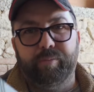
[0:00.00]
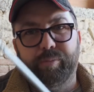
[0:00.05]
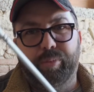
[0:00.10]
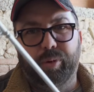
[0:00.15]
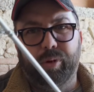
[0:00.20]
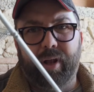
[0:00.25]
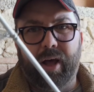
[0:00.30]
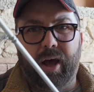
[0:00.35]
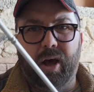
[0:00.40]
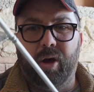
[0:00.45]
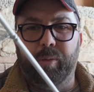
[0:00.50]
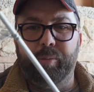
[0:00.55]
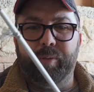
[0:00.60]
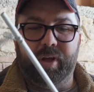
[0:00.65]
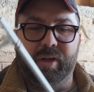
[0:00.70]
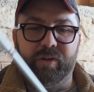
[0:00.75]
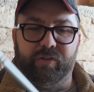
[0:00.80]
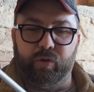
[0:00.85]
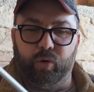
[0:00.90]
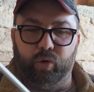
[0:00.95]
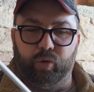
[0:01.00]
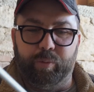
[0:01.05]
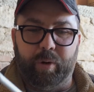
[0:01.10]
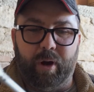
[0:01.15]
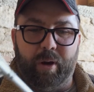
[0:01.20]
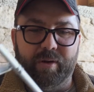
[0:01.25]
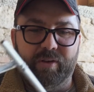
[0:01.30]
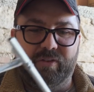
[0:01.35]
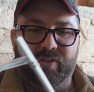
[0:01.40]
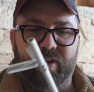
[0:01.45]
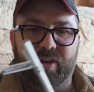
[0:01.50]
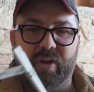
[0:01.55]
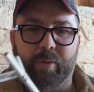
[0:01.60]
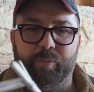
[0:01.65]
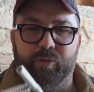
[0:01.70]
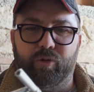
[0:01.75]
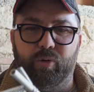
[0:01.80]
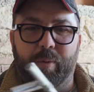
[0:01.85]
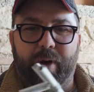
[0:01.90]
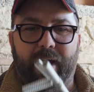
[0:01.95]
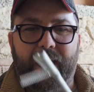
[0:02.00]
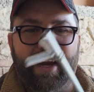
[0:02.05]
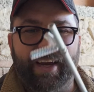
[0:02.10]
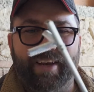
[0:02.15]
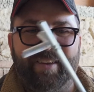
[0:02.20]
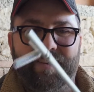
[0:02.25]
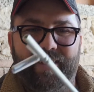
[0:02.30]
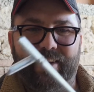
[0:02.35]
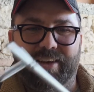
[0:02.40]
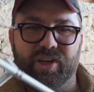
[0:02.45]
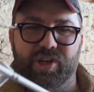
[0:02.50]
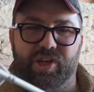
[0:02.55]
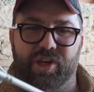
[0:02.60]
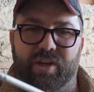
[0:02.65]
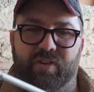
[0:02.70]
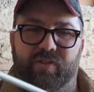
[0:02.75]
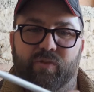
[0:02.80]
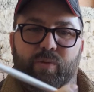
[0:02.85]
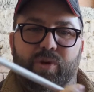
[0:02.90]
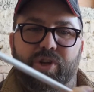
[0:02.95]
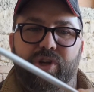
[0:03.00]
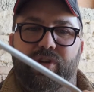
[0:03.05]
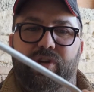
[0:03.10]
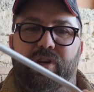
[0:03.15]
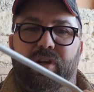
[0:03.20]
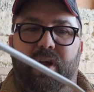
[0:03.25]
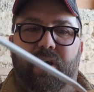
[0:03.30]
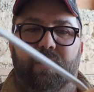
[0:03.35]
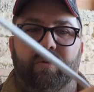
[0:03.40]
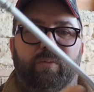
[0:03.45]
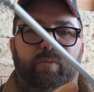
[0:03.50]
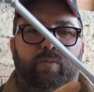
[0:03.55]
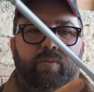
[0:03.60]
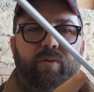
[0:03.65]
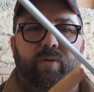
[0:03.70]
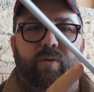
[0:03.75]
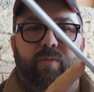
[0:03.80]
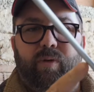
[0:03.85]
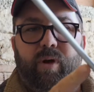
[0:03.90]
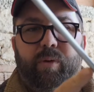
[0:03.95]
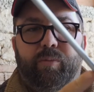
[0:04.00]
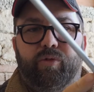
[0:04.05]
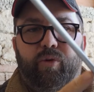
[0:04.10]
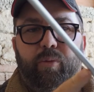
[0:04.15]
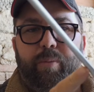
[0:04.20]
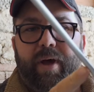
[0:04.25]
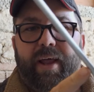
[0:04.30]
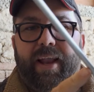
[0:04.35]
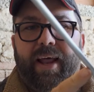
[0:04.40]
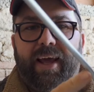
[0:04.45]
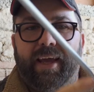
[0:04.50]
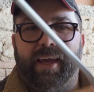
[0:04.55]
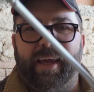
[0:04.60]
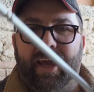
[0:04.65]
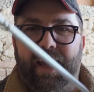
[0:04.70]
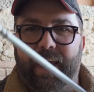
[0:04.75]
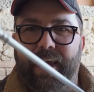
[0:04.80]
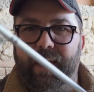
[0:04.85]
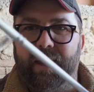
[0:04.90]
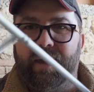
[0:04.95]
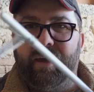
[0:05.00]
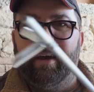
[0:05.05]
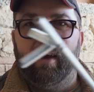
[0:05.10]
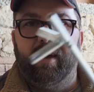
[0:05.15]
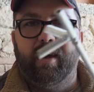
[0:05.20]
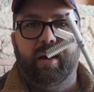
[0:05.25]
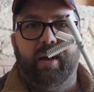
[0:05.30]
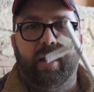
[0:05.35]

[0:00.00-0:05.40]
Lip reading: Put that up the exhaust pipe. It says up to about 8 inches, which, up to about that kink.